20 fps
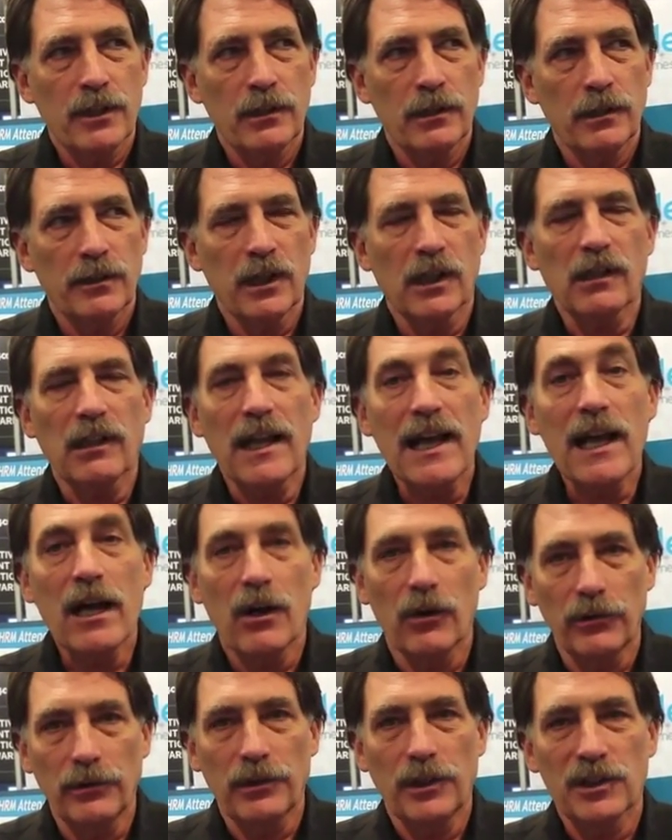the
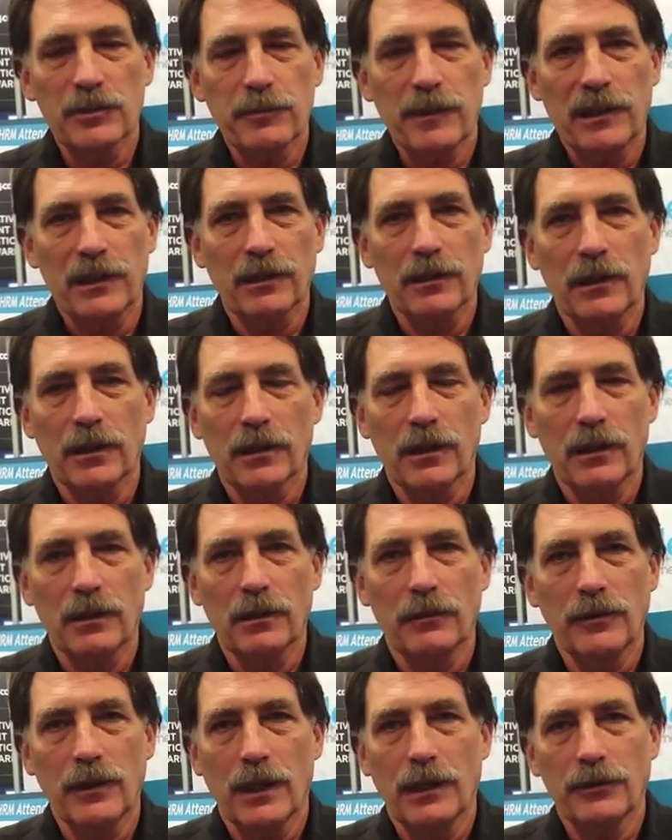cloud has been
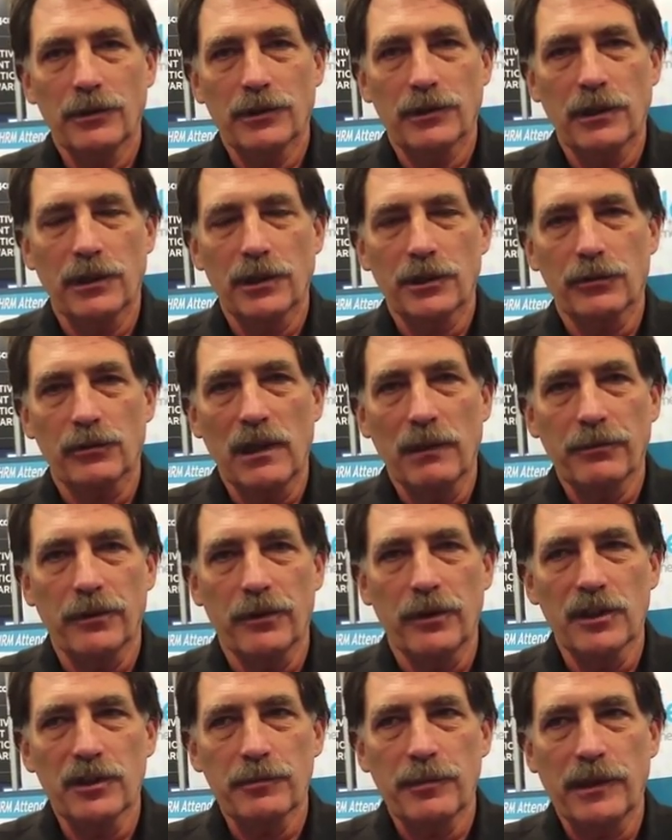not just a
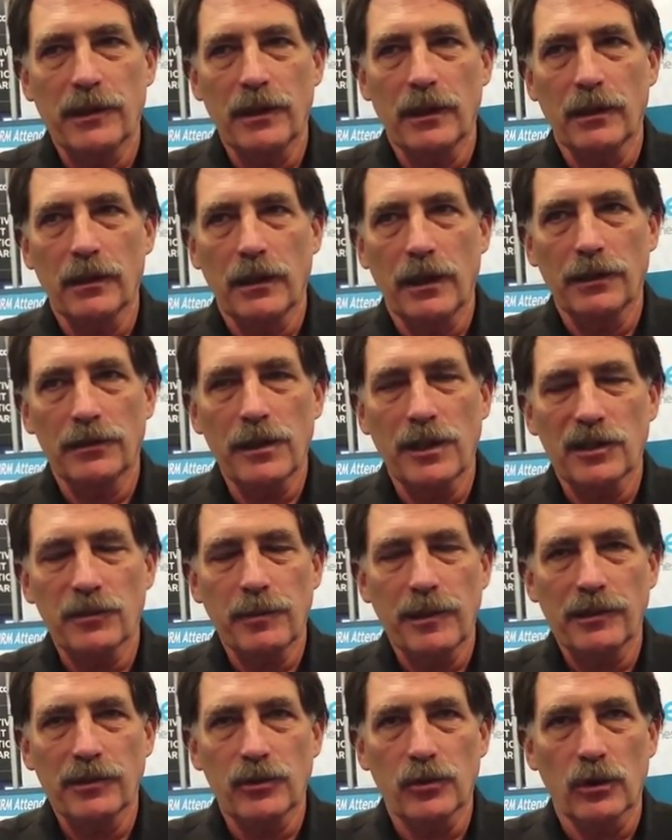disruptor. It's
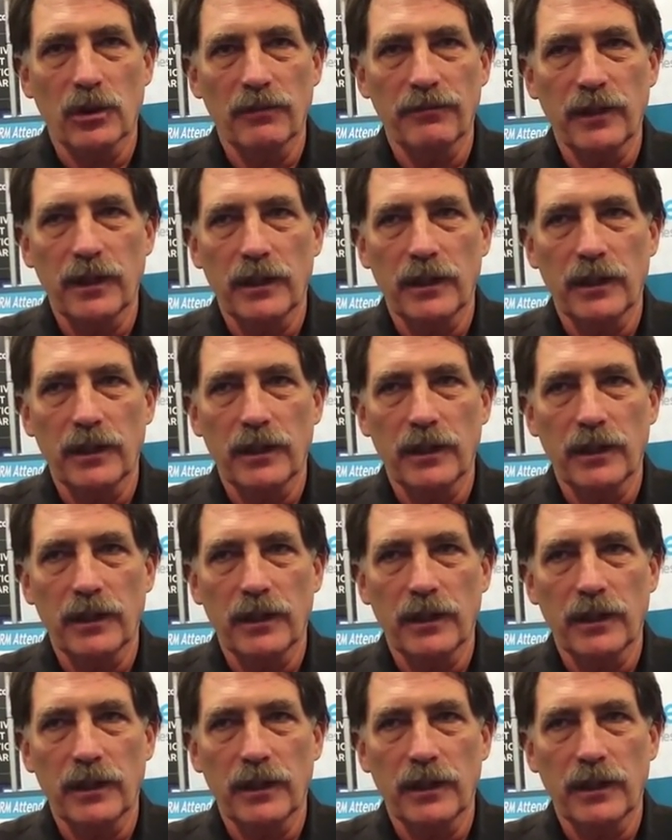been sort of